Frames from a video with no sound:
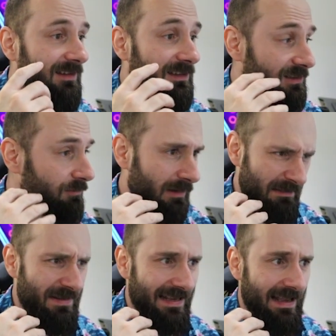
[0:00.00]
It's really
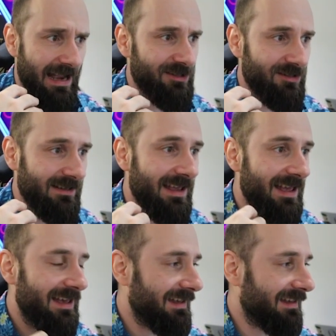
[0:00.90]
big actually.
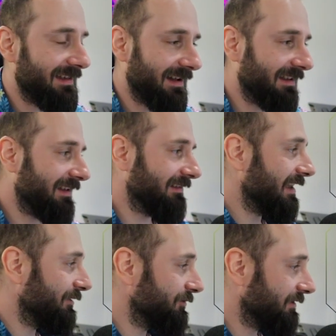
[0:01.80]
I can
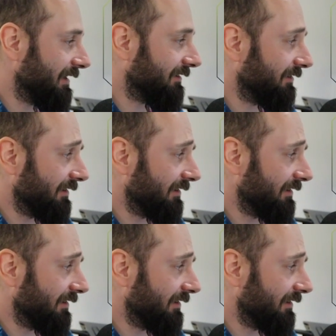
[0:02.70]
tell you that